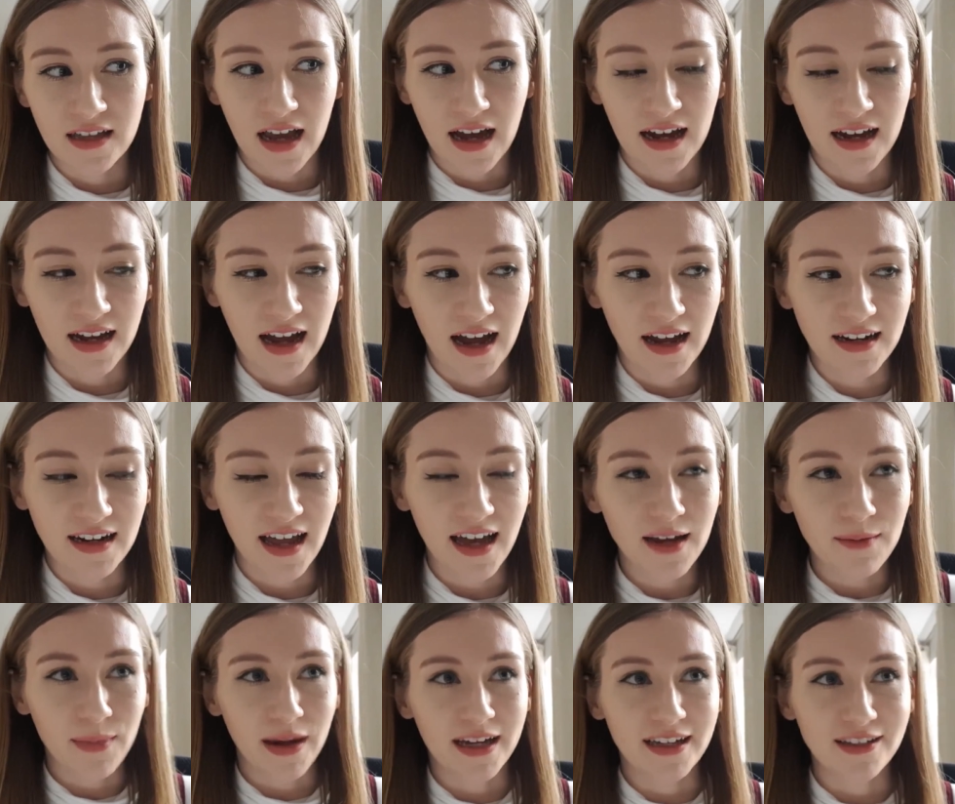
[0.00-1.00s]
I'd
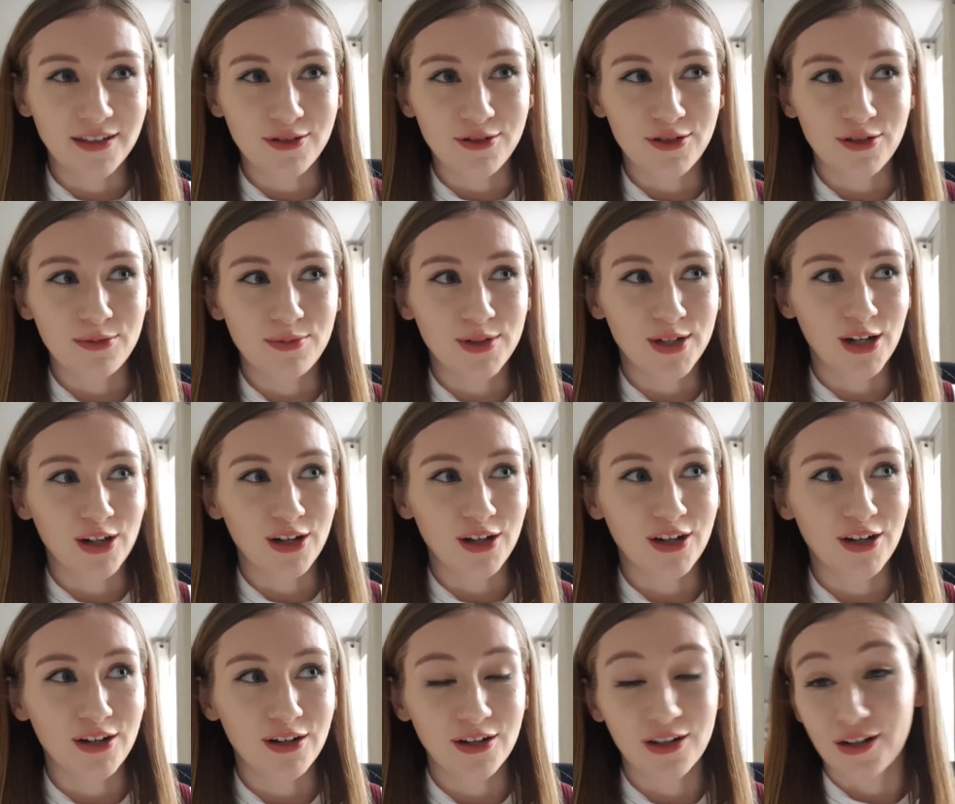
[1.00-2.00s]
like my YouTube to
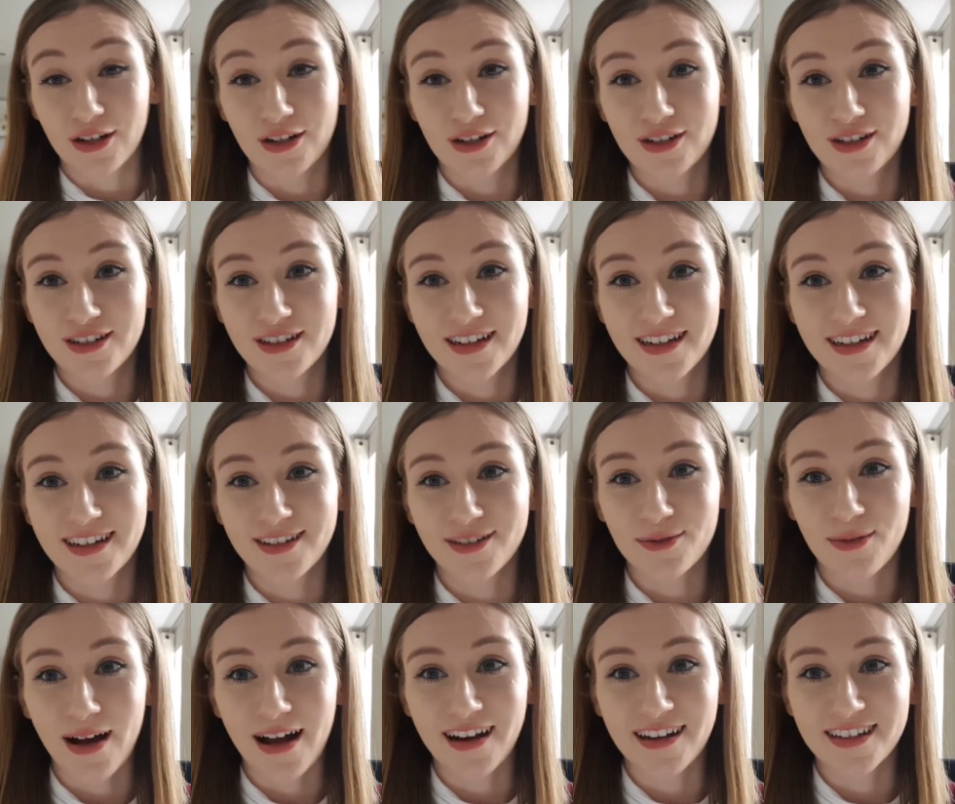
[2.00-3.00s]
look good as
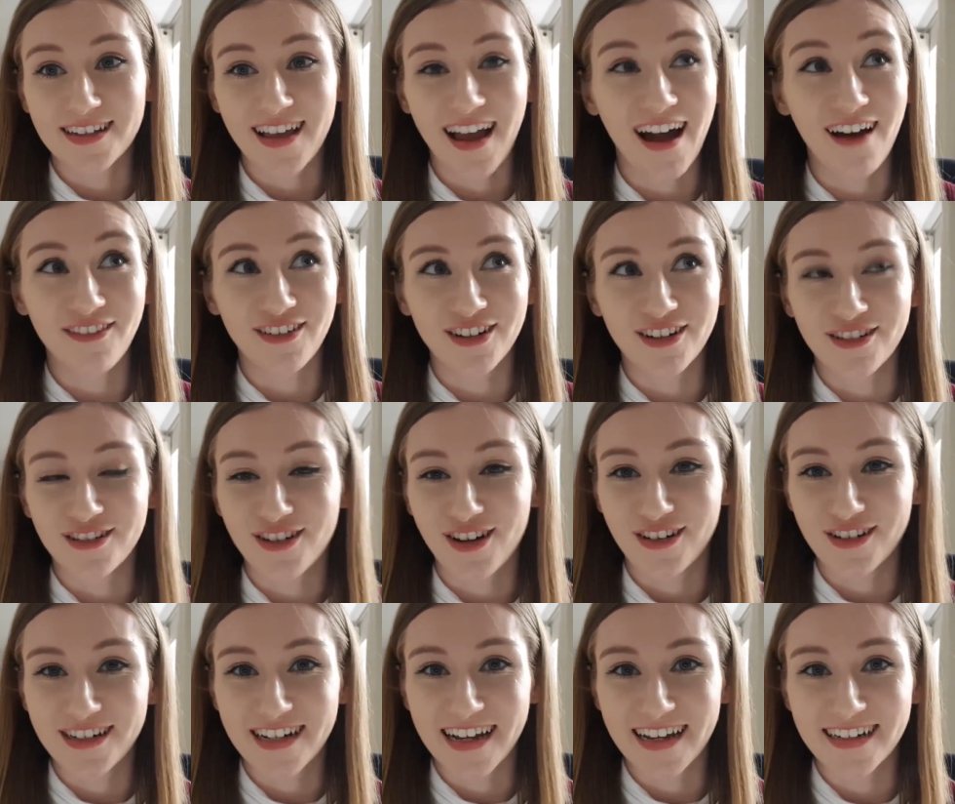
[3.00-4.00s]
well as have good
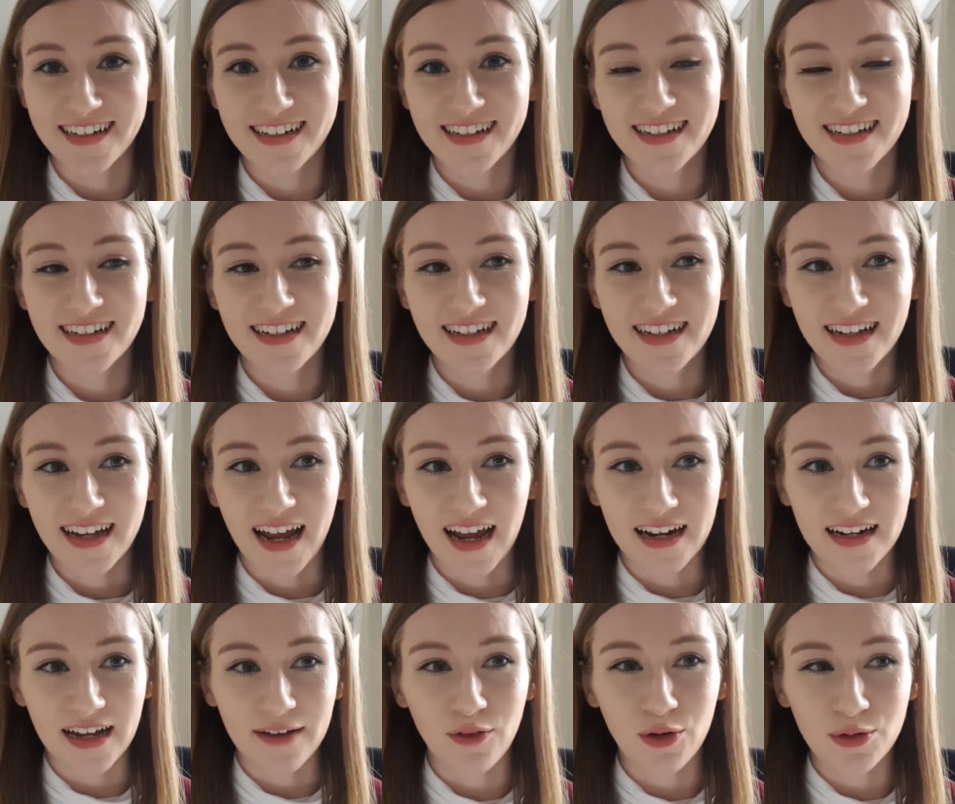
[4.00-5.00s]
content,
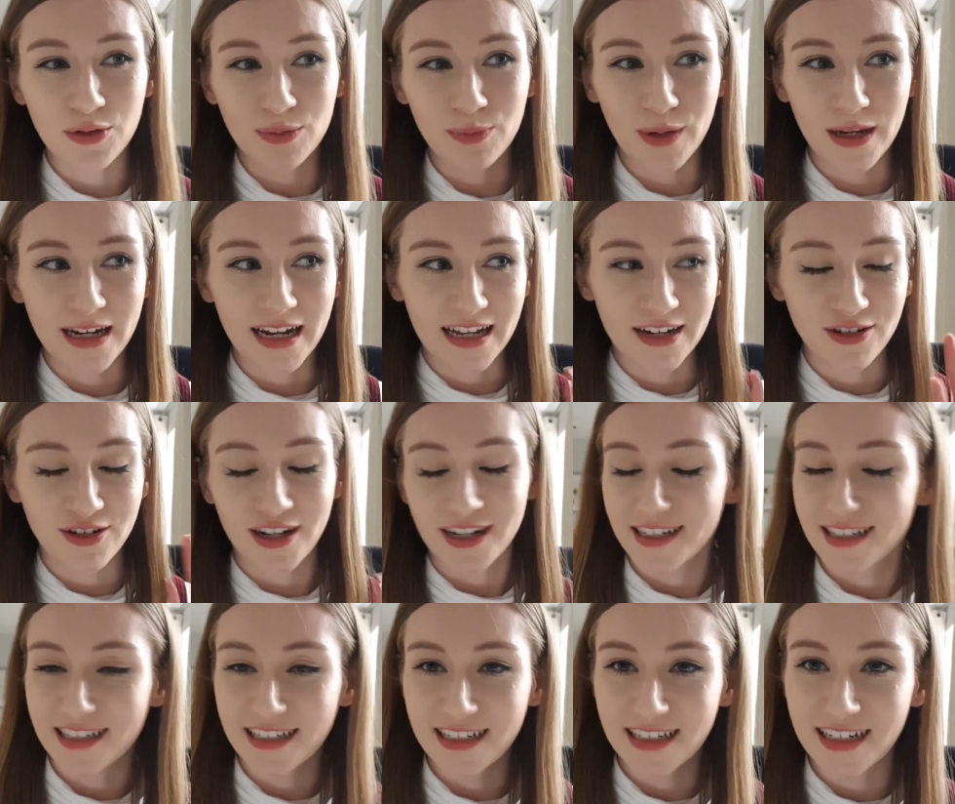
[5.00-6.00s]
and I've always been
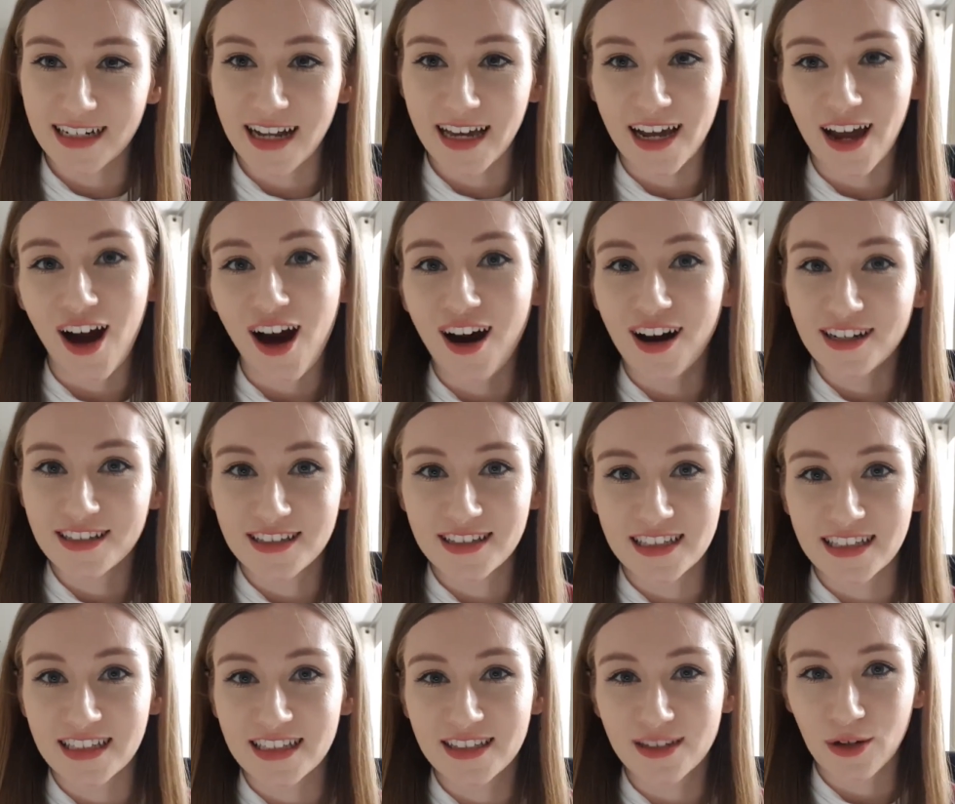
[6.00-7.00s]
interested in like
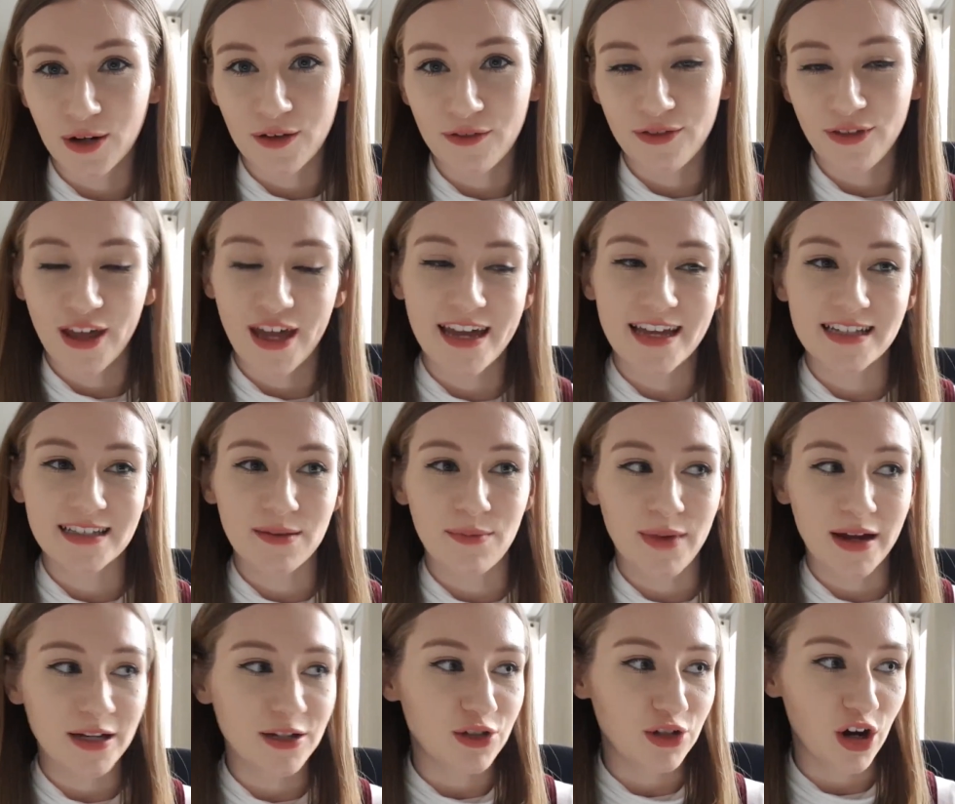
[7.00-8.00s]
artsy sort of things, and
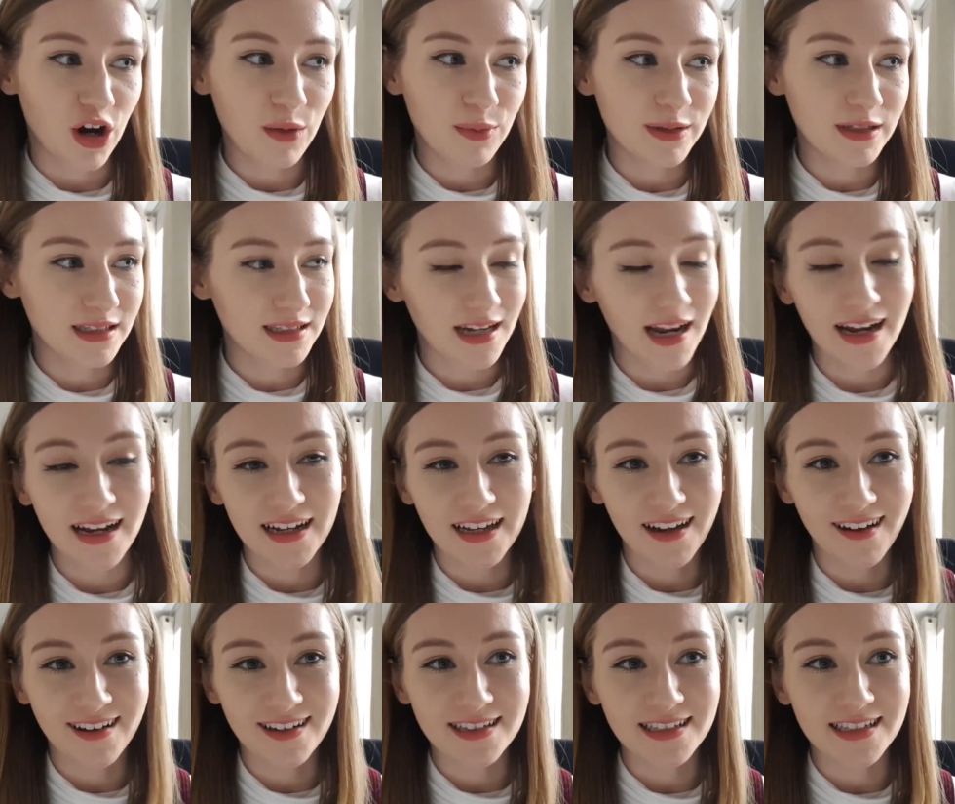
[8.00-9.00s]
my job is slightly
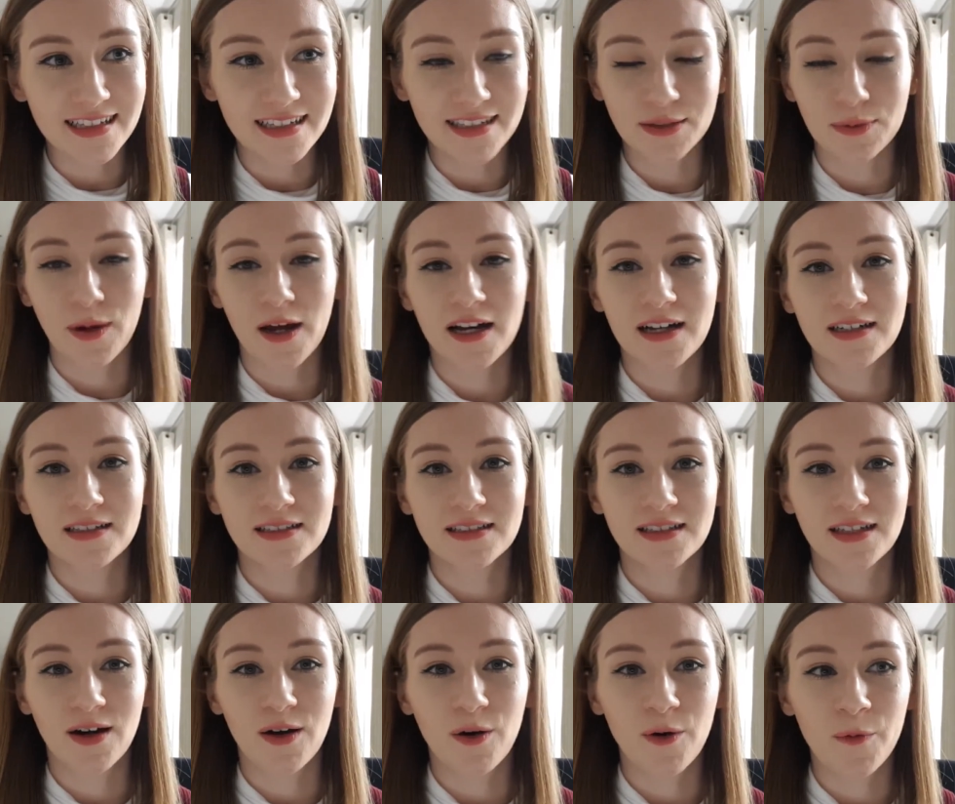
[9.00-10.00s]
artsy as well,
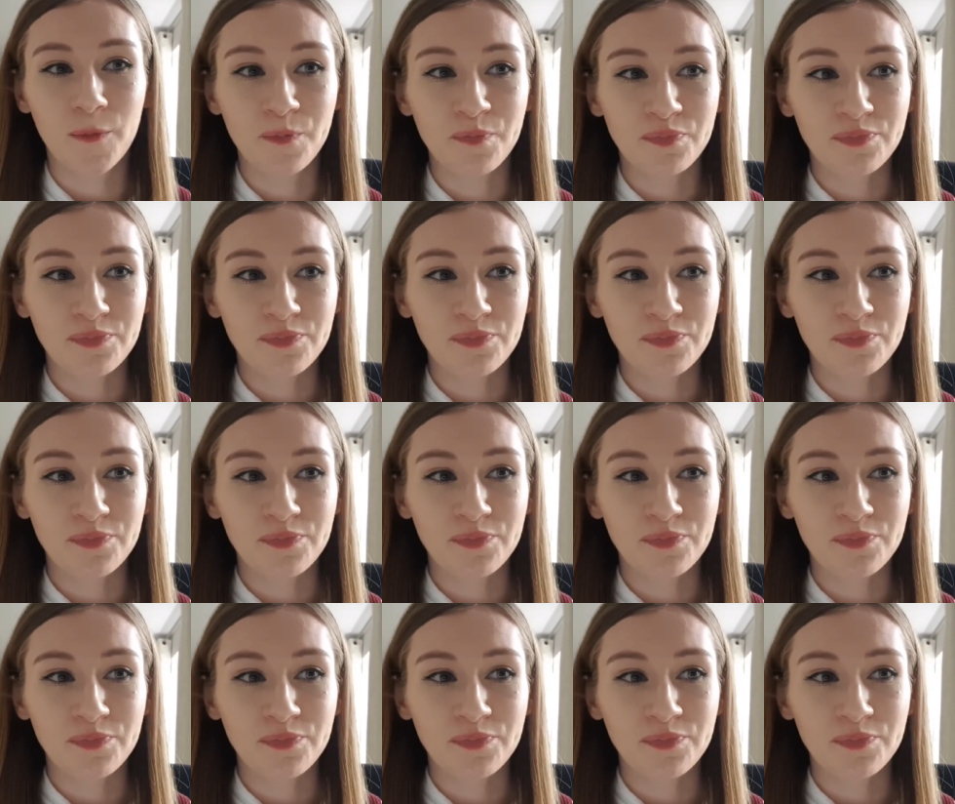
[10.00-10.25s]
so